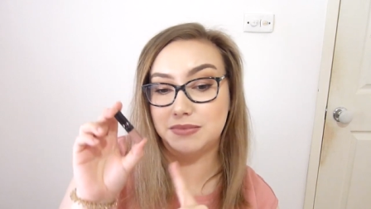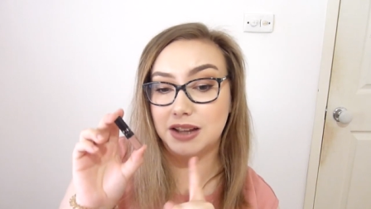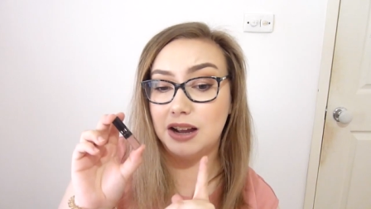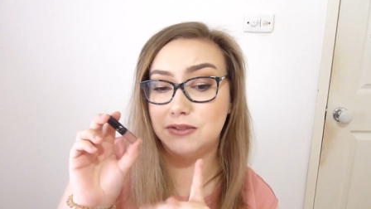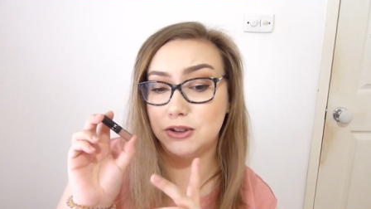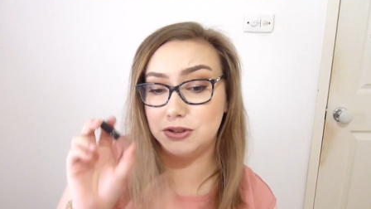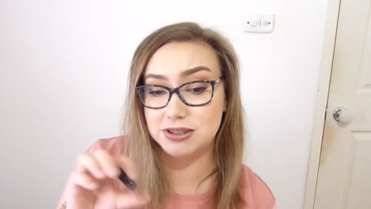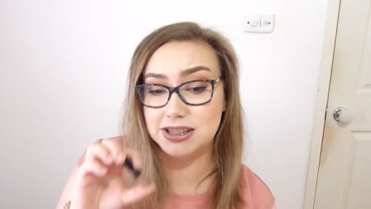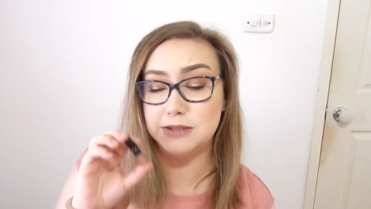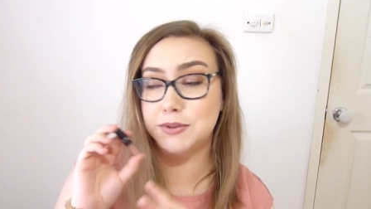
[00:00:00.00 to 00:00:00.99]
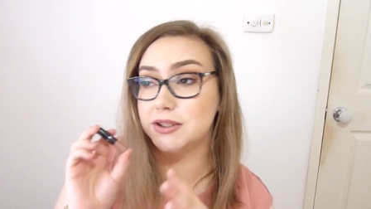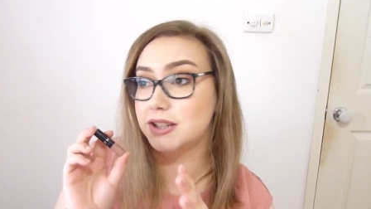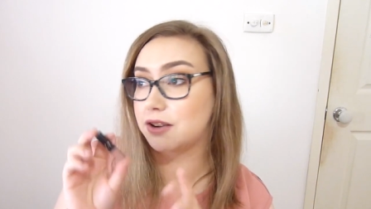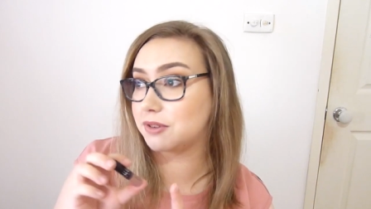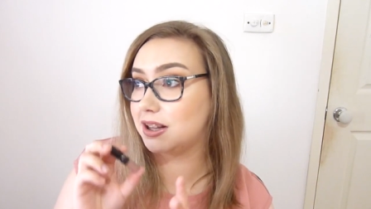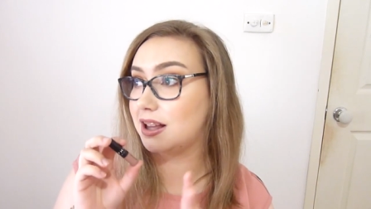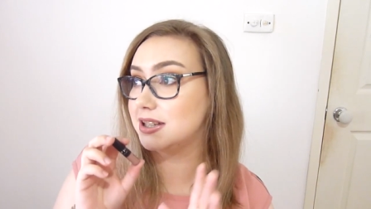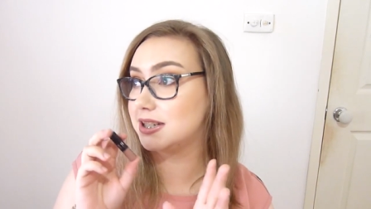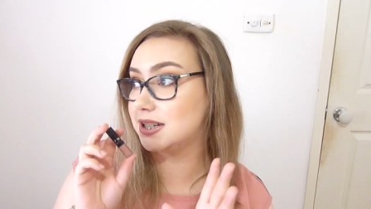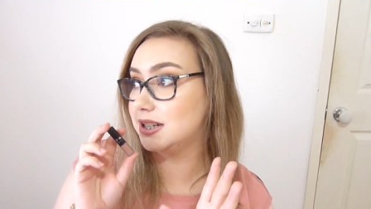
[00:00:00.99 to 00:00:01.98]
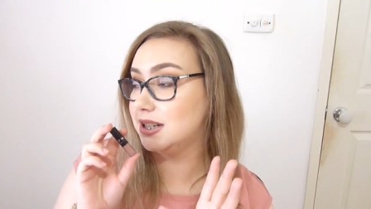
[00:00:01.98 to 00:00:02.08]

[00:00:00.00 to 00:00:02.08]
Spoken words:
I've not used this because I realised